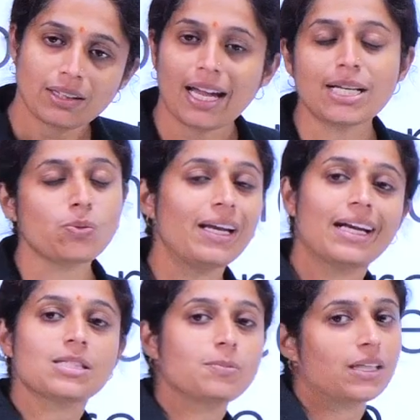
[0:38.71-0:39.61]
That is why
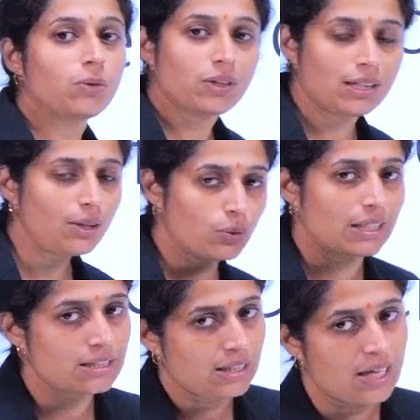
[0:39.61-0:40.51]
let us begin with the
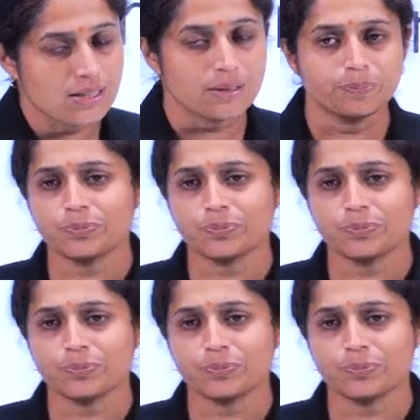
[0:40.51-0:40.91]
today's class.